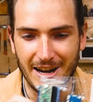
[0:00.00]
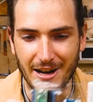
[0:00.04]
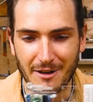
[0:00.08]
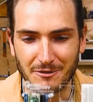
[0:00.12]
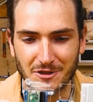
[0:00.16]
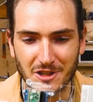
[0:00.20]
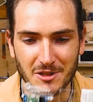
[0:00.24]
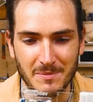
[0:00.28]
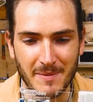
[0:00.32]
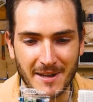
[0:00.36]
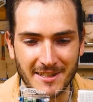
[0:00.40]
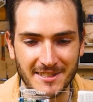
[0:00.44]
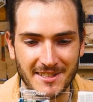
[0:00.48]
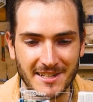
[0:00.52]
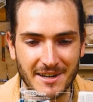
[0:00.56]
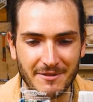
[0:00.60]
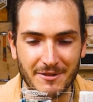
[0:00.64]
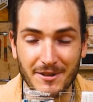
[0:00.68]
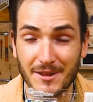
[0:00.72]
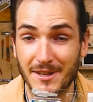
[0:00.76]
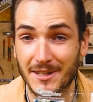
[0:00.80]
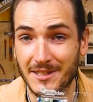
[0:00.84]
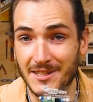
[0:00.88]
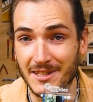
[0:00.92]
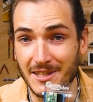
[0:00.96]
And I've just mounted
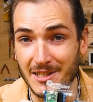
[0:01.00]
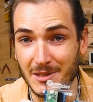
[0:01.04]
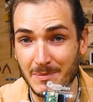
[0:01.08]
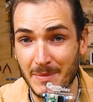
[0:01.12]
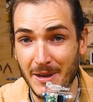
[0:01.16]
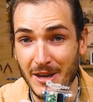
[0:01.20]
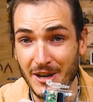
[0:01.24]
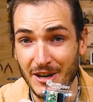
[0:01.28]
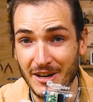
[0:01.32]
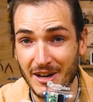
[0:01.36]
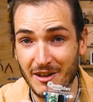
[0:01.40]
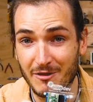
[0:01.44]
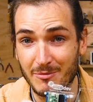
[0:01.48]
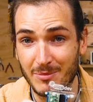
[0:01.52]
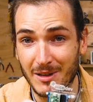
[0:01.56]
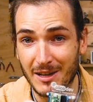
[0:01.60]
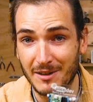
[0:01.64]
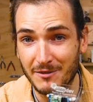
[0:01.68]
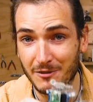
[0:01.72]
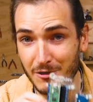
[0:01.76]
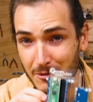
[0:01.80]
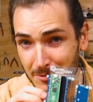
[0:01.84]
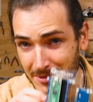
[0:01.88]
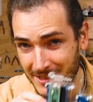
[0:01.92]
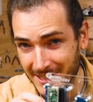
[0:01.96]
everything to this PiicoDev
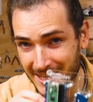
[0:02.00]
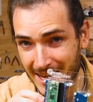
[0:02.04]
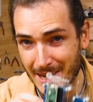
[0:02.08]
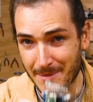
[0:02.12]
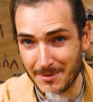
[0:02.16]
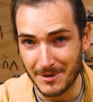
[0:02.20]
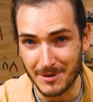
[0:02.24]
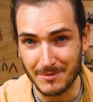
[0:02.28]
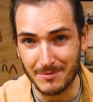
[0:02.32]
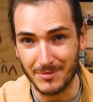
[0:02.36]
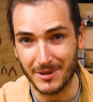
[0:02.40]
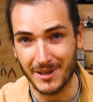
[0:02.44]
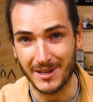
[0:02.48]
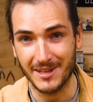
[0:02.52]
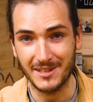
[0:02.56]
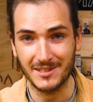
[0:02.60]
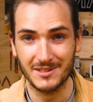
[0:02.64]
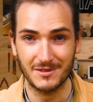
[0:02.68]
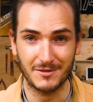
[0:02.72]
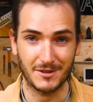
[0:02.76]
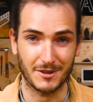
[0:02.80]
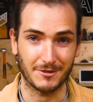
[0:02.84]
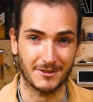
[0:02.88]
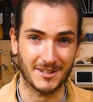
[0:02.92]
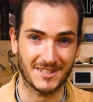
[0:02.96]
platform to keep it in
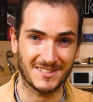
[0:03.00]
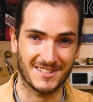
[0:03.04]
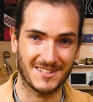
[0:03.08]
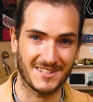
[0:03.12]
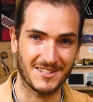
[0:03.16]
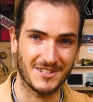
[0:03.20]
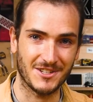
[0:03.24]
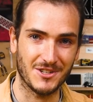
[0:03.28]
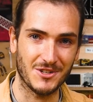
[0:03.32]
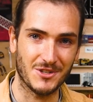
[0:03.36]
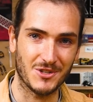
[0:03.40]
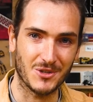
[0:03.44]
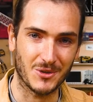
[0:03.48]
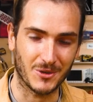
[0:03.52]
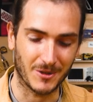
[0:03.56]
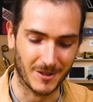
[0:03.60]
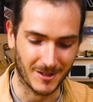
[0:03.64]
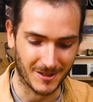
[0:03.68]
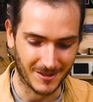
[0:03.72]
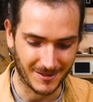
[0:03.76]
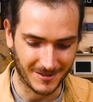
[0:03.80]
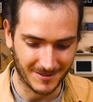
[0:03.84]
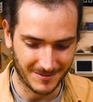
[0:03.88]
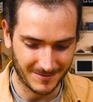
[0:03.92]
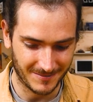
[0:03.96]
place for the rest of the
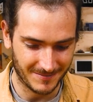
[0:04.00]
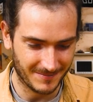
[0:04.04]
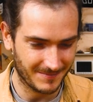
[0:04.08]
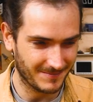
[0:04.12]
tutorial.